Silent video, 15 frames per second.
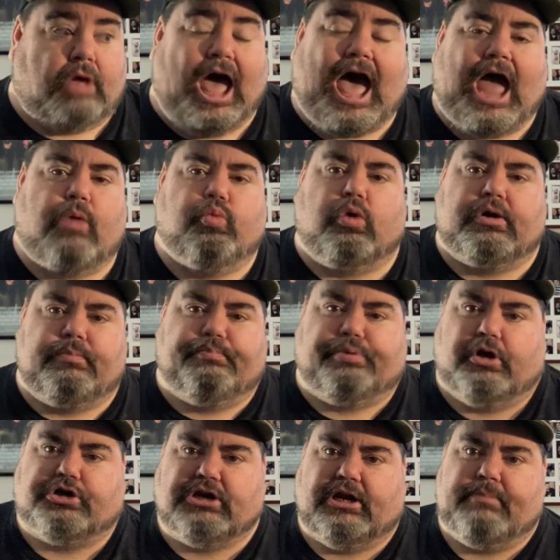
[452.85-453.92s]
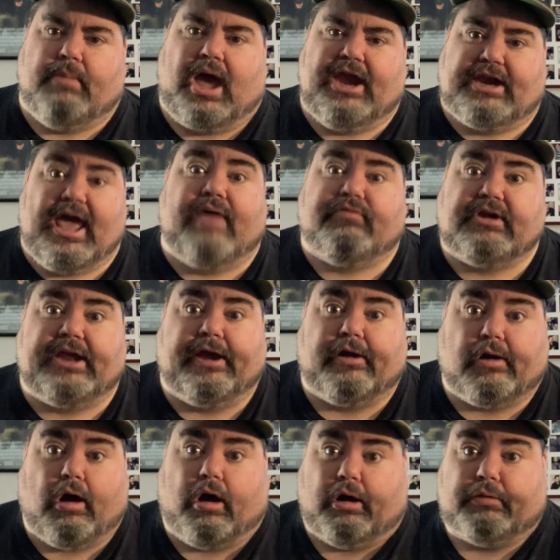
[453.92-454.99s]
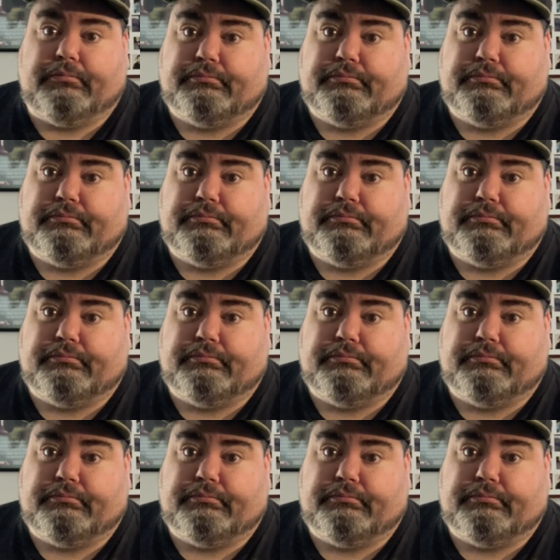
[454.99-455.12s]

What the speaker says: I wouldn't personally mind having Derek Carr.